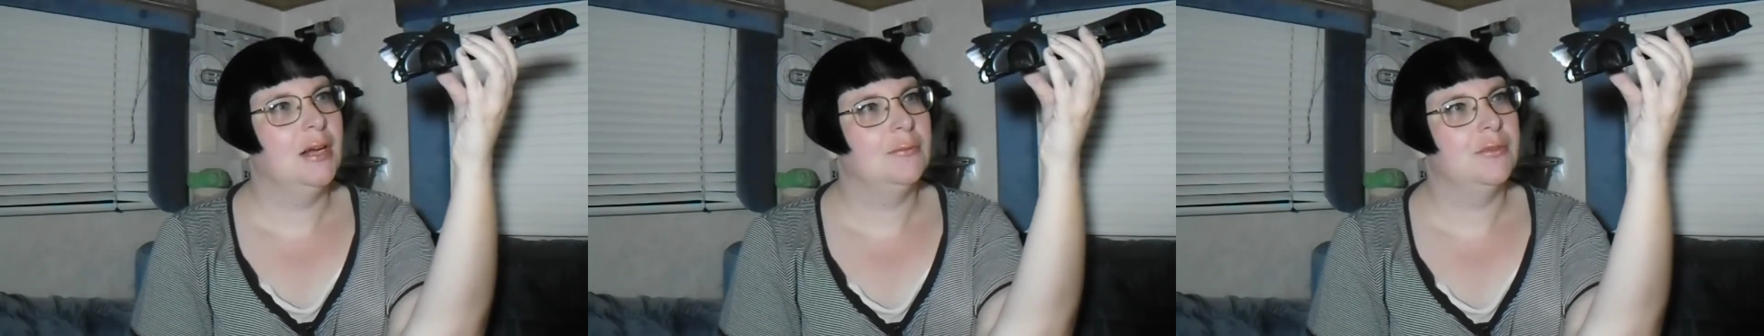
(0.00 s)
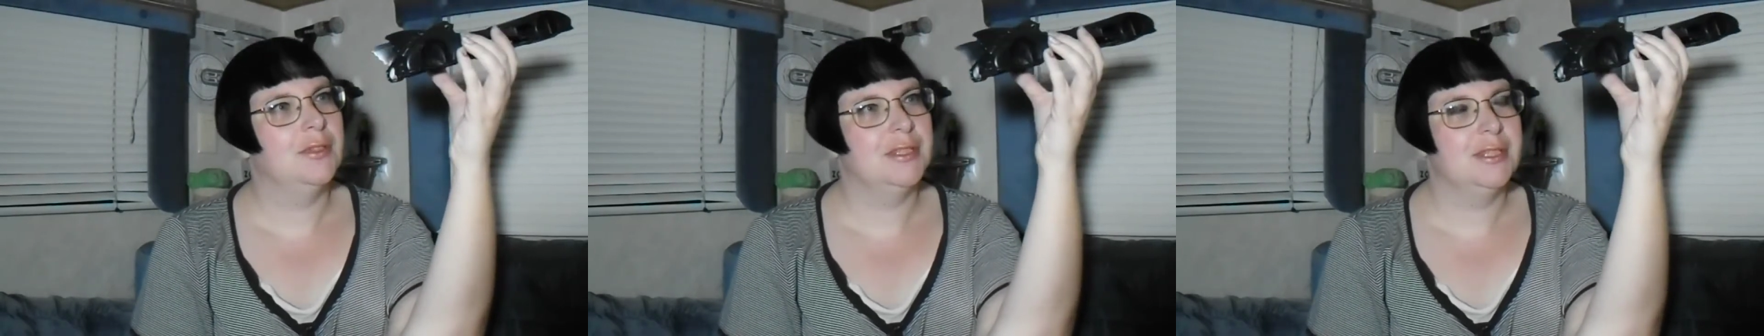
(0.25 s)

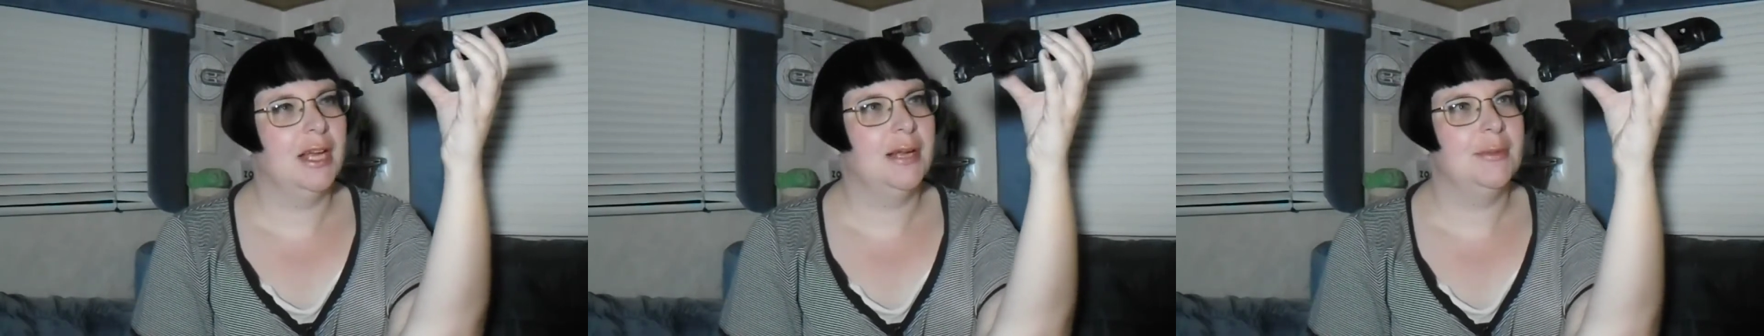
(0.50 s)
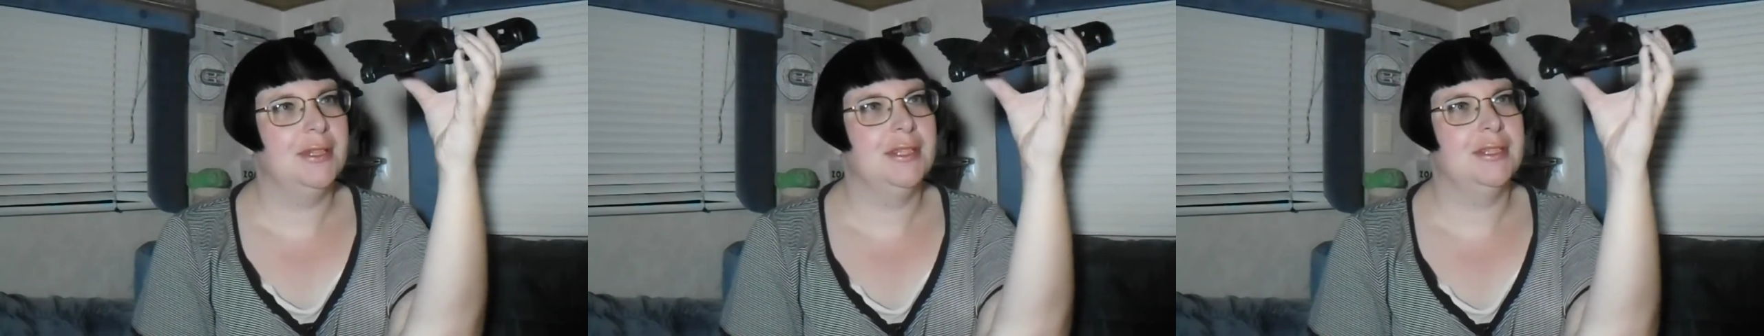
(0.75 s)
for the
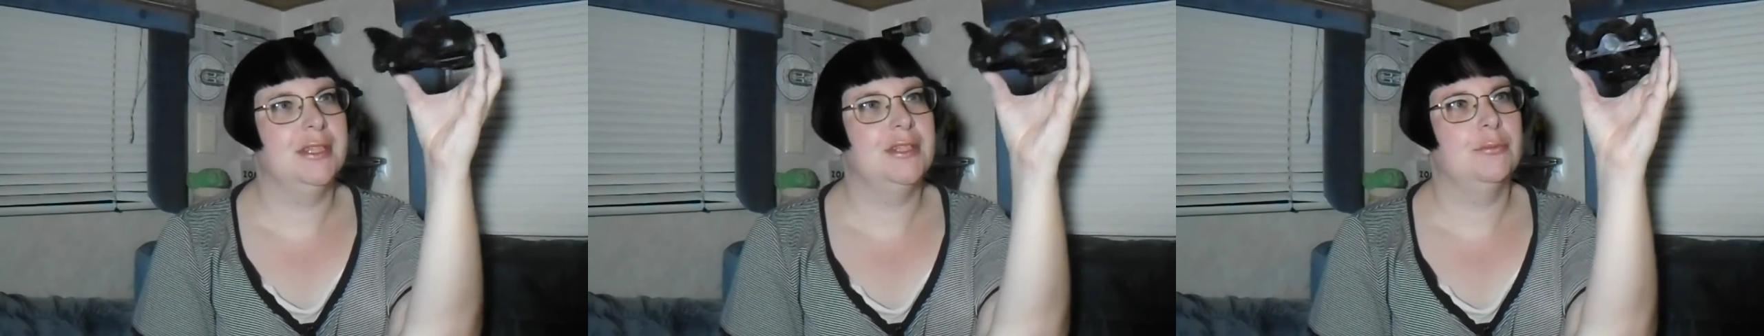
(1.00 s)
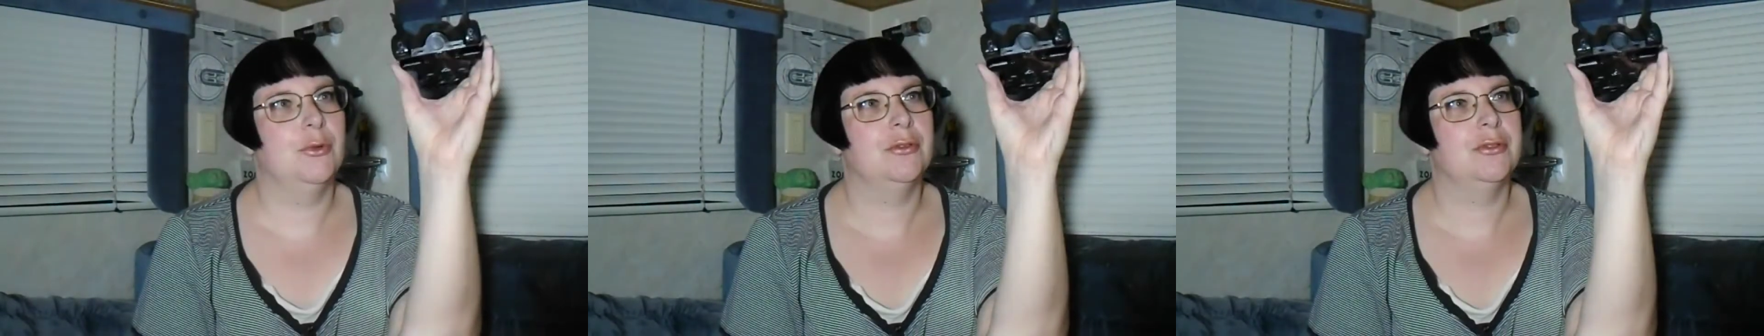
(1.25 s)
time, I think these
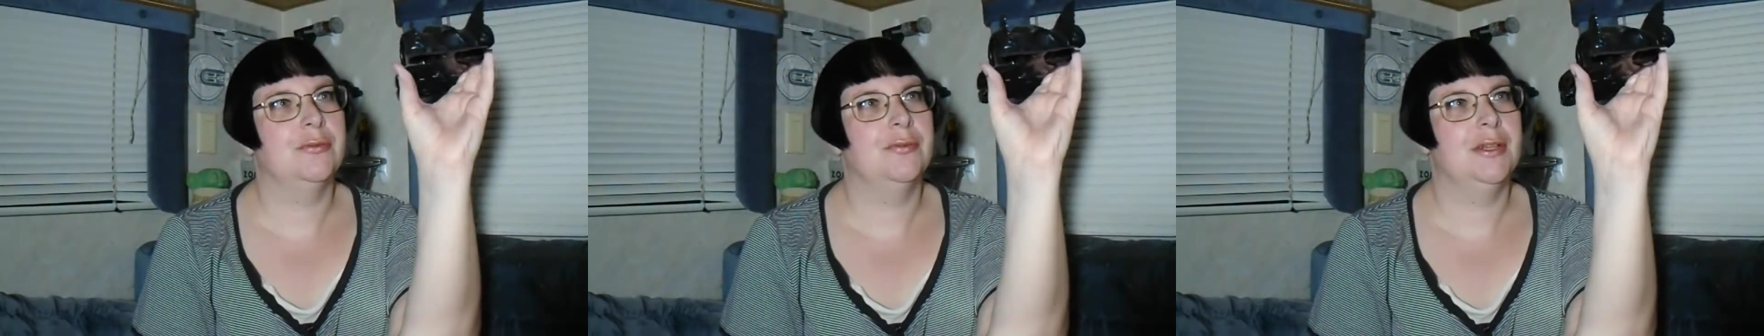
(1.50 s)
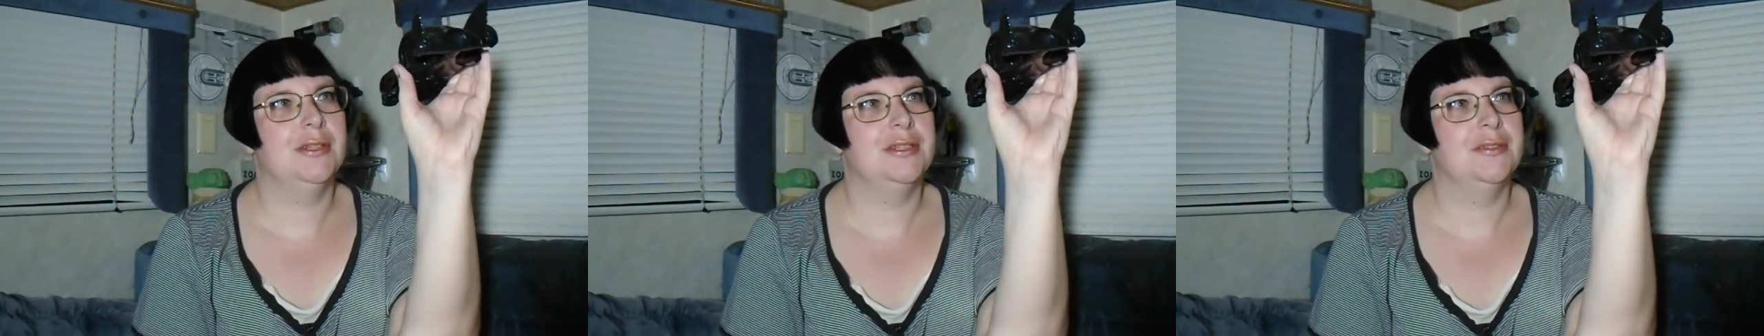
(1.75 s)
molds are
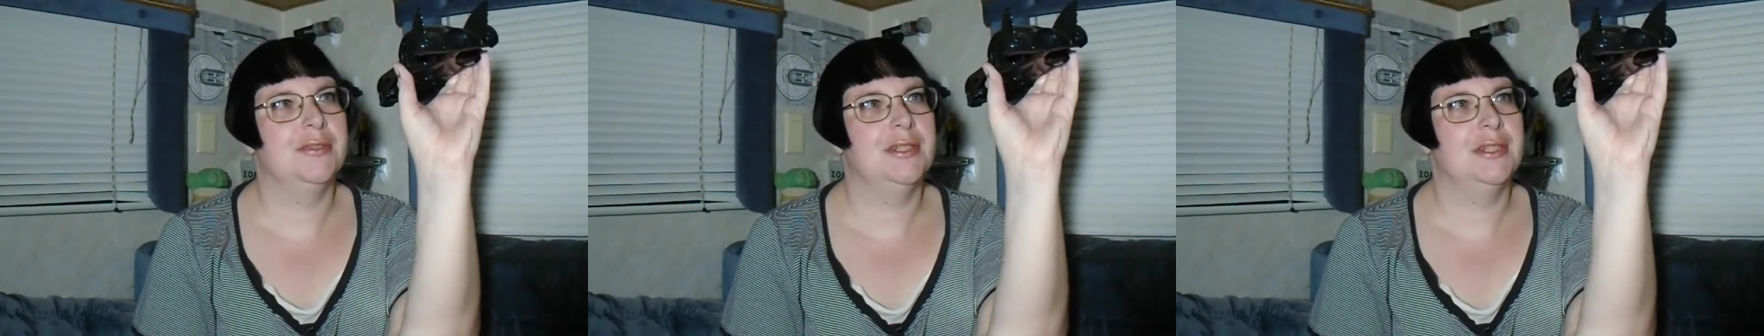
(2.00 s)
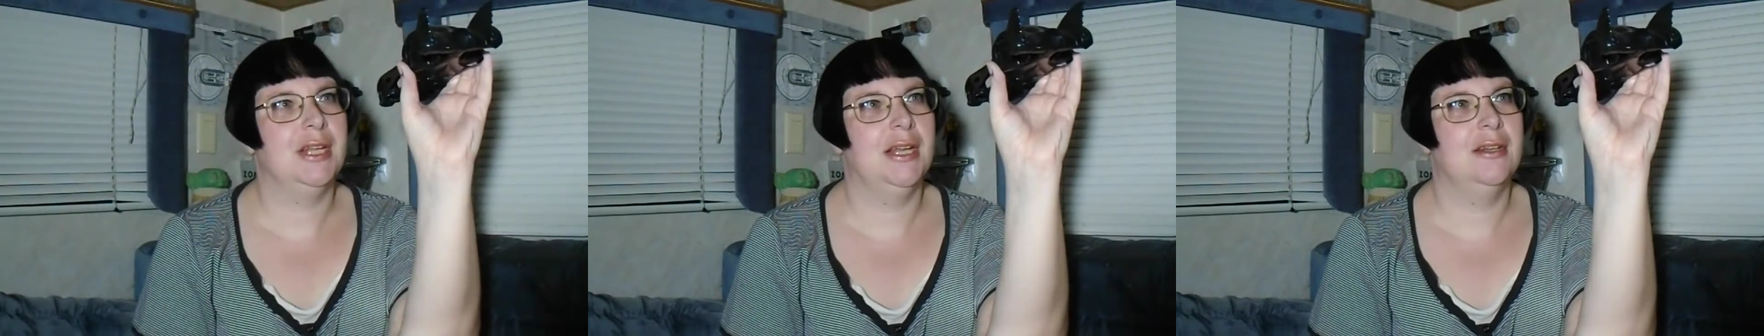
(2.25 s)
fairly
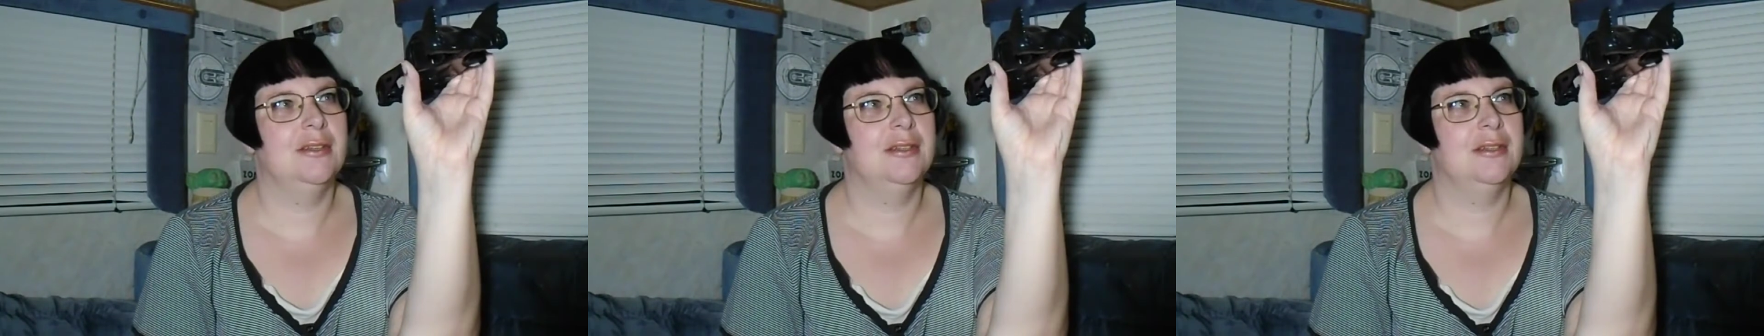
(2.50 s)
sophisticated